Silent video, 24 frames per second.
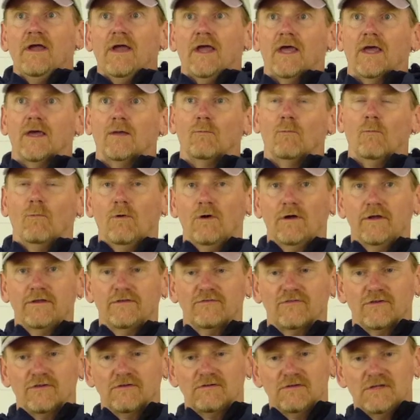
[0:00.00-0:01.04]
and one
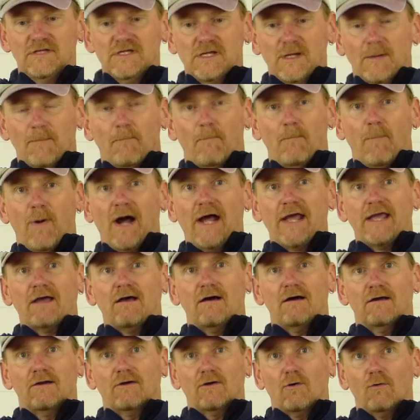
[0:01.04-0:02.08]
is a unique
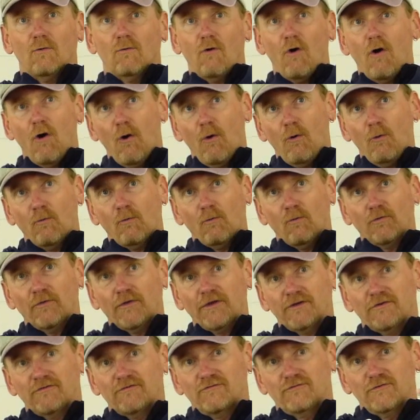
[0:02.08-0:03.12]
biconical hole
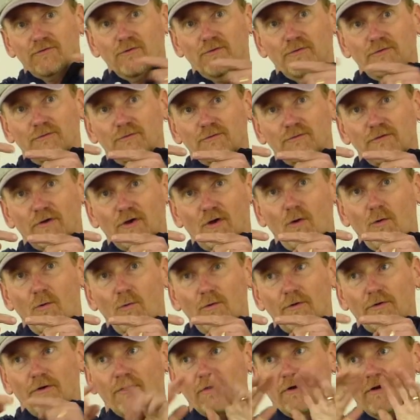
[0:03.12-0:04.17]
that is drilled through the
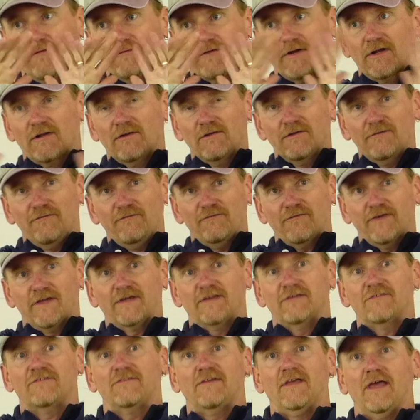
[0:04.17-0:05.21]
corner of a cliff
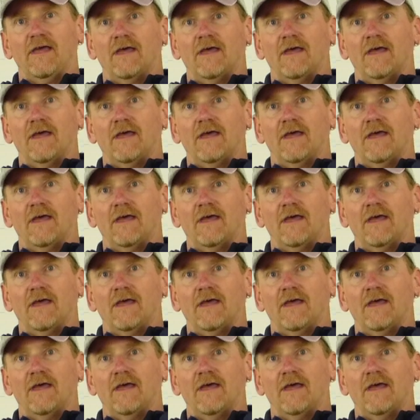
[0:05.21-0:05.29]
face.